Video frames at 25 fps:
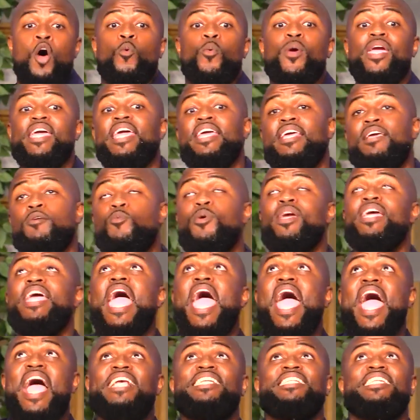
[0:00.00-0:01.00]
We
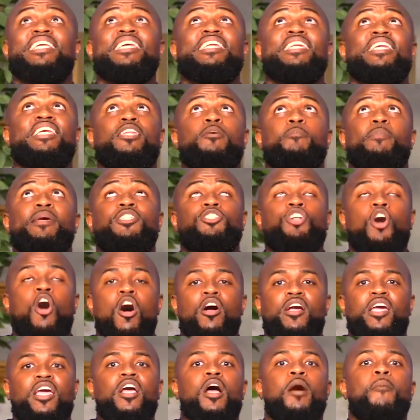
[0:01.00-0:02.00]
actually need to be
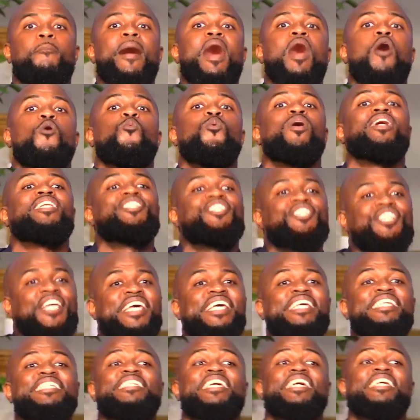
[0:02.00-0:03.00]
talking about what
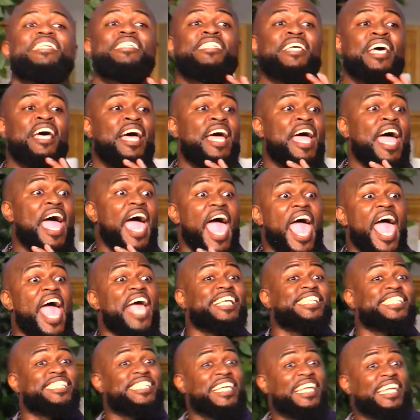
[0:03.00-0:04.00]
Jesus
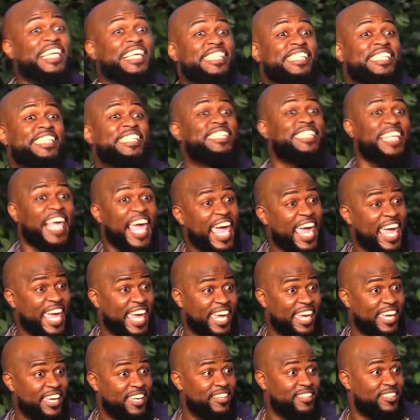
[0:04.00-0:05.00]
actually
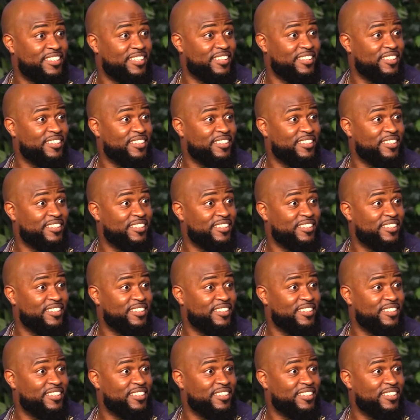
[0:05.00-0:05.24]
said